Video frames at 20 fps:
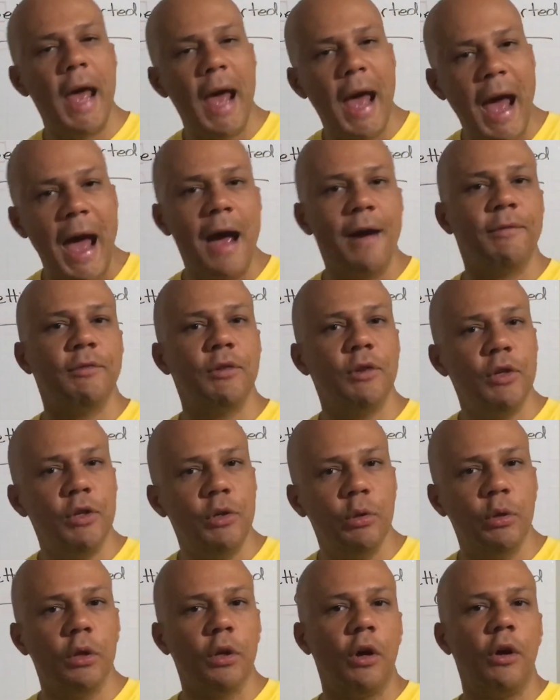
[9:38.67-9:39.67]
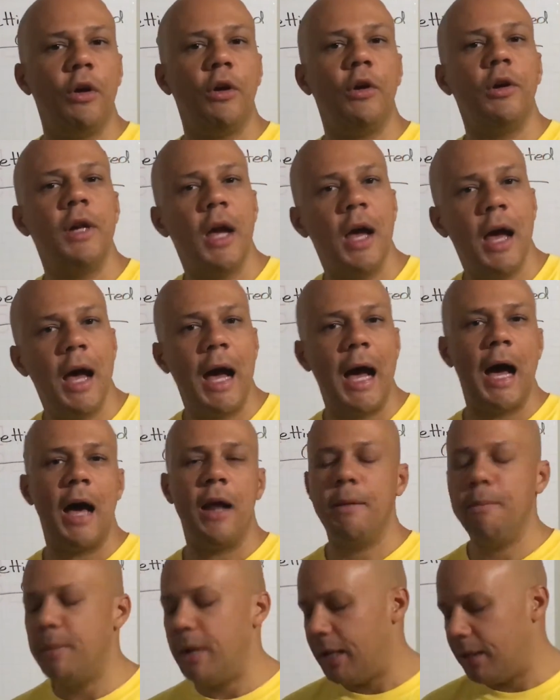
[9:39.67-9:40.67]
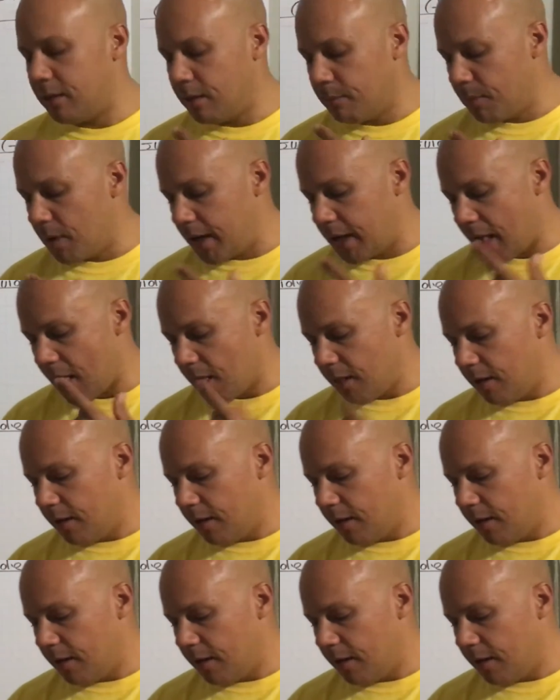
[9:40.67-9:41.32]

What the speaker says: after you learn how to make the money.